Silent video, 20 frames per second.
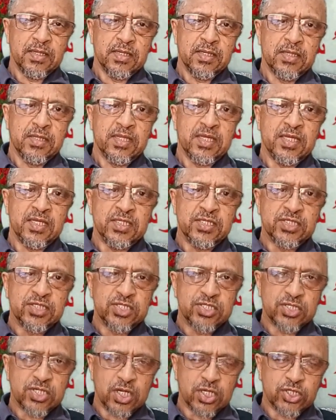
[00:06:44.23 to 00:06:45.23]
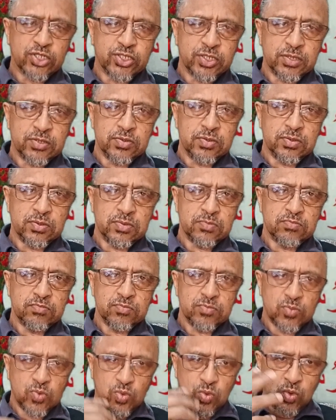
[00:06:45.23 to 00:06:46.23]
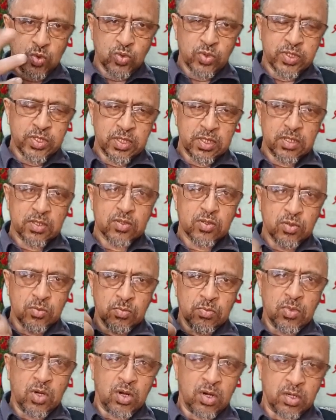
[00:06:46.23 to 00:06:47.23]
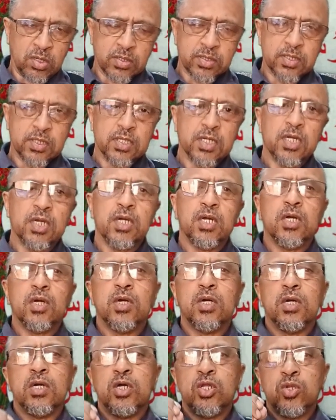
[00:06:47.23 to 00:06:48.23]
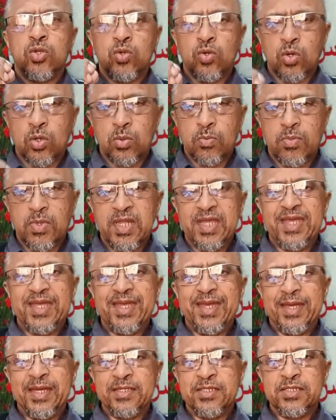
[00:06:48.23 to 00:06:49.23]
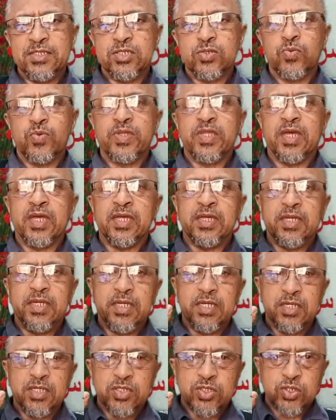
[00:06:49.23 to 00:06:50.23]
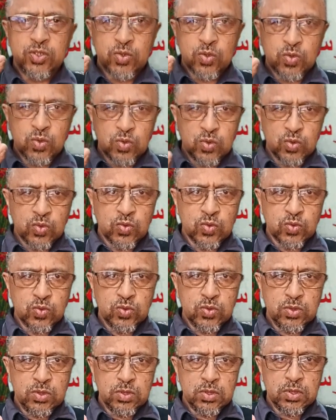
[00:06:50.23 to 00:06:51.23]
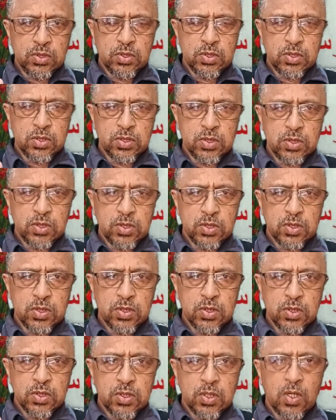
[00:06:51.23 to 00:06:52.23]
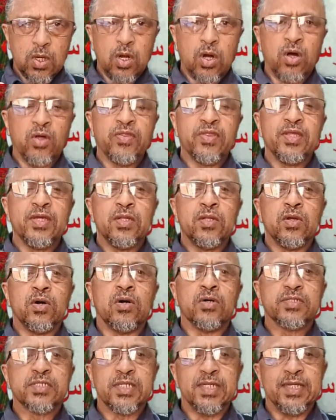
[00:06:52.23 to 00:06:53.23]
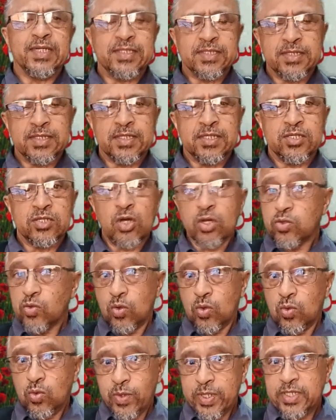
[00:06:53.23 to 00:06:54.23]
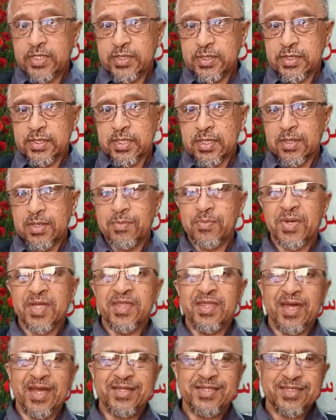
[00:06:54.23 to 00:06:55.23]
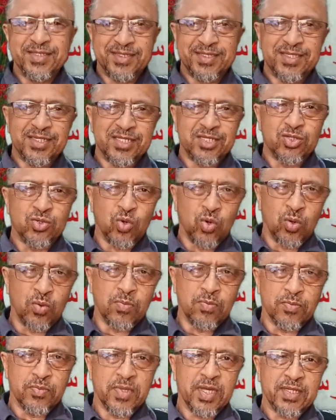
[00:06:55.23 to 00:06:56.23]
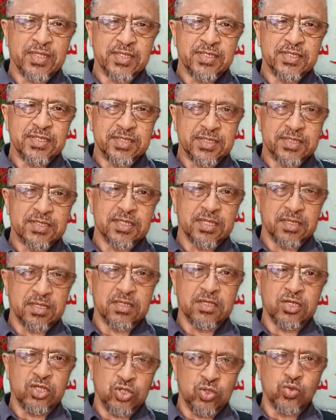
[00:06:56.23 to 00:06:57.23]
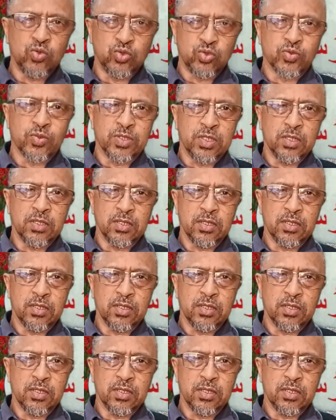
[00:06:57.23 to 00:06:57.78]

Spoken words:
The instruction, order, command normally ends with a sukoon on the last letter. Not always, but that is the norm. That is the usual.